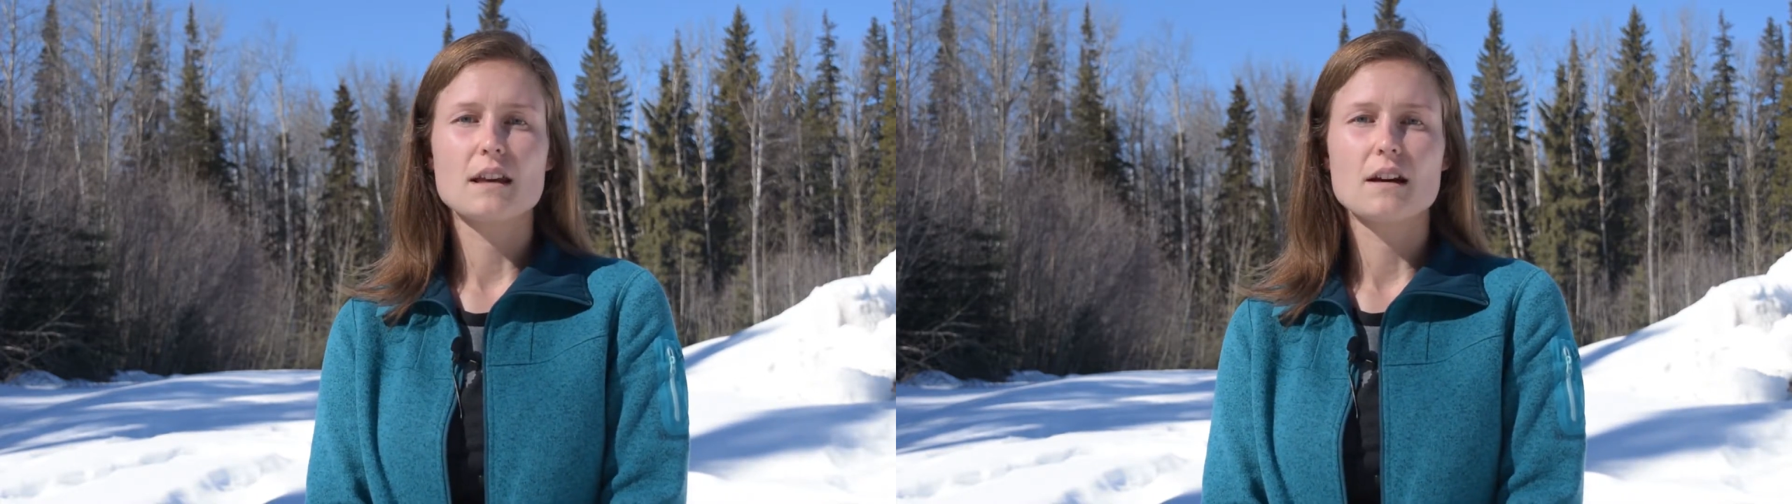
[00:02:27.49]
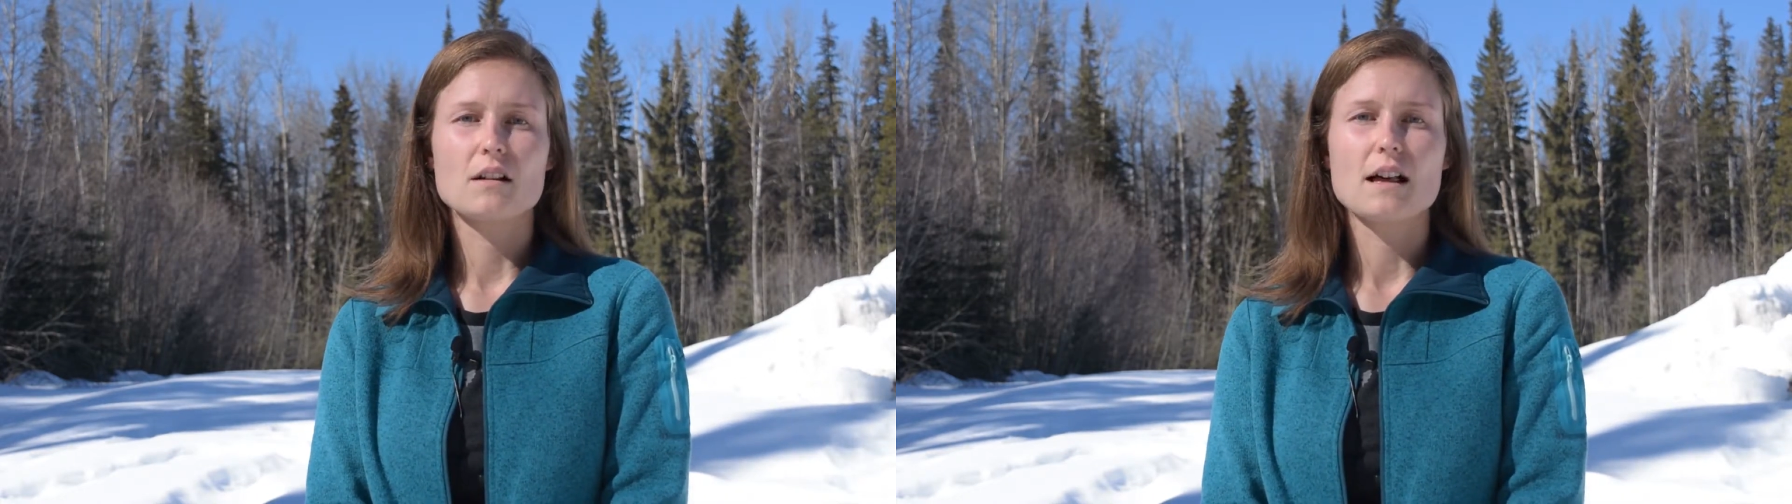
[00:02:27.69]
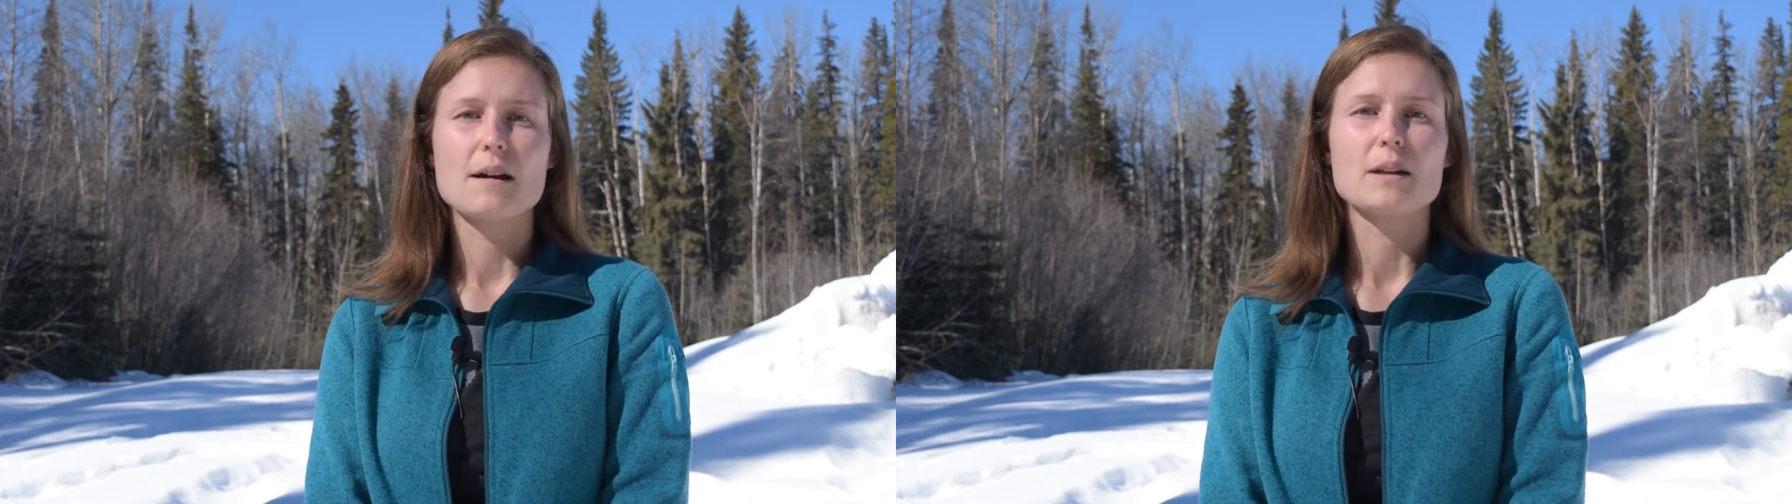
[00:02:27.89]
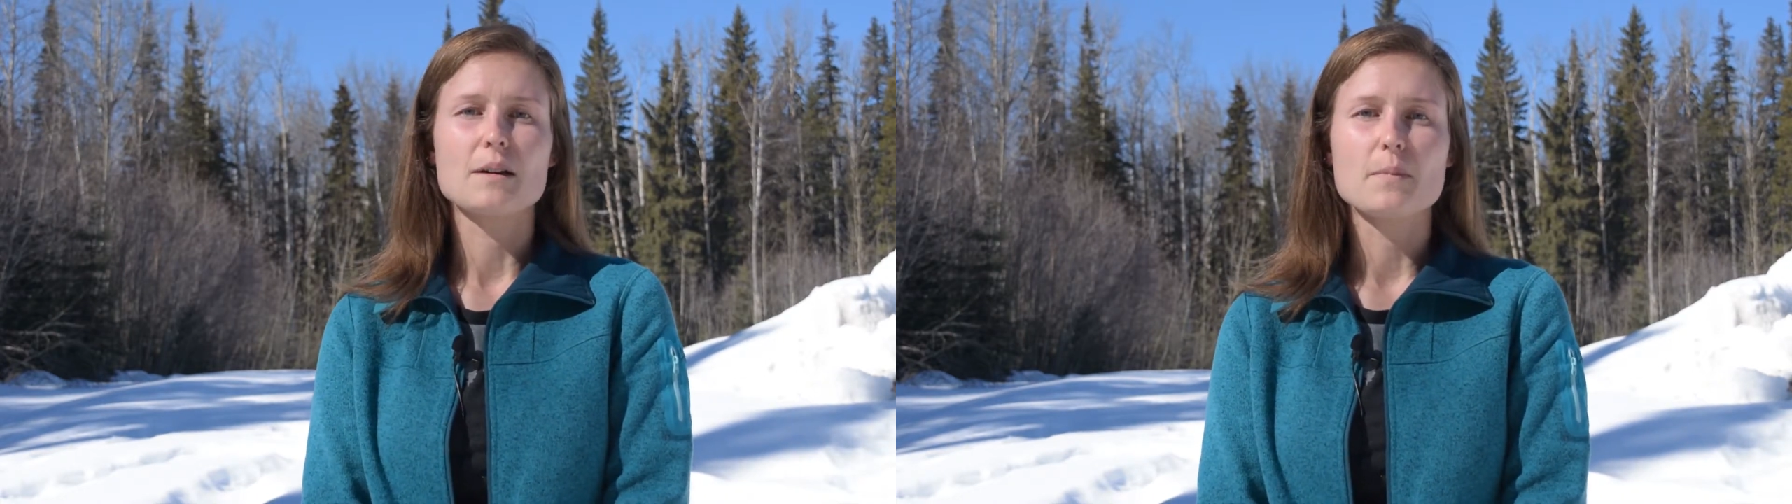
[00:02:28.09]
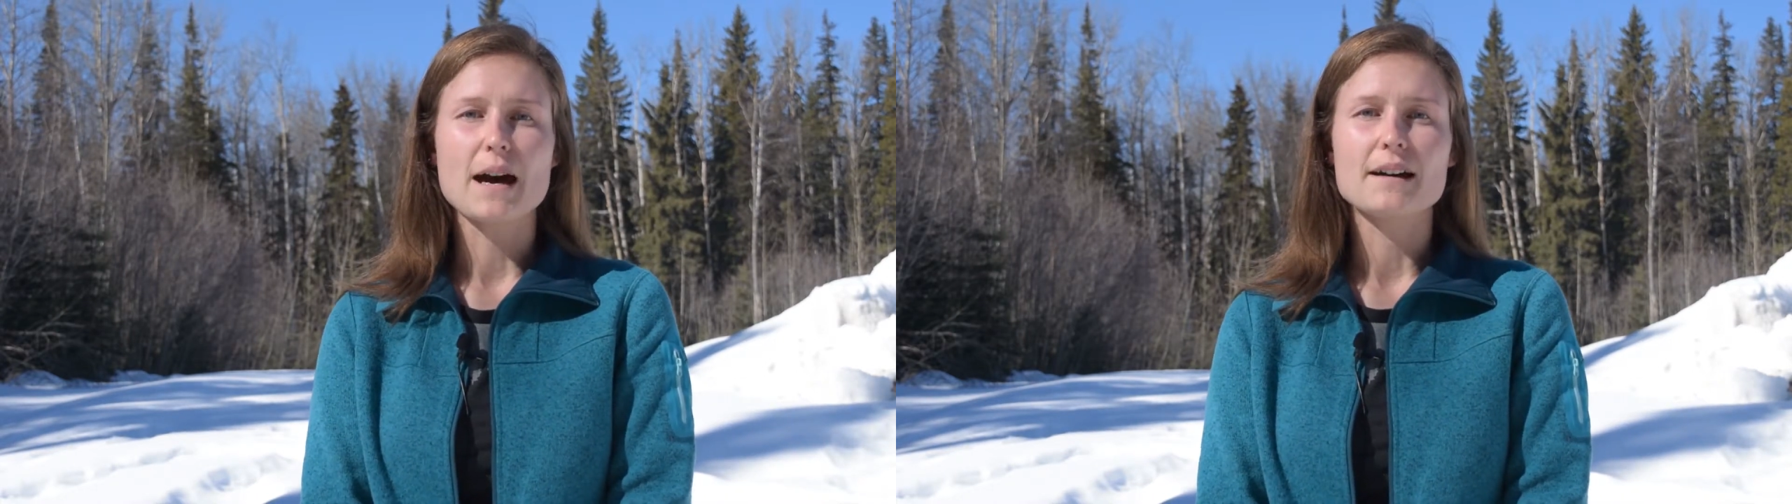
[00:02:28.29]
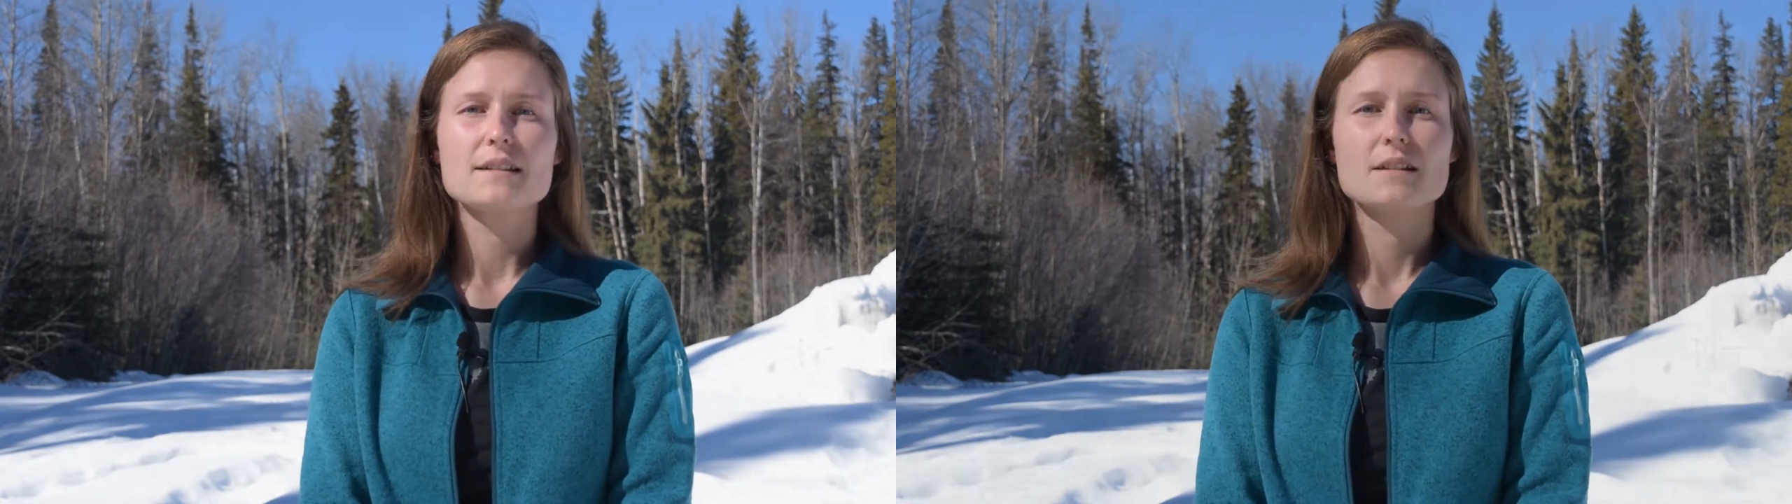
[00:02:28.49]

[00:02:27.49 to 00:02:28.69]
their climate impact.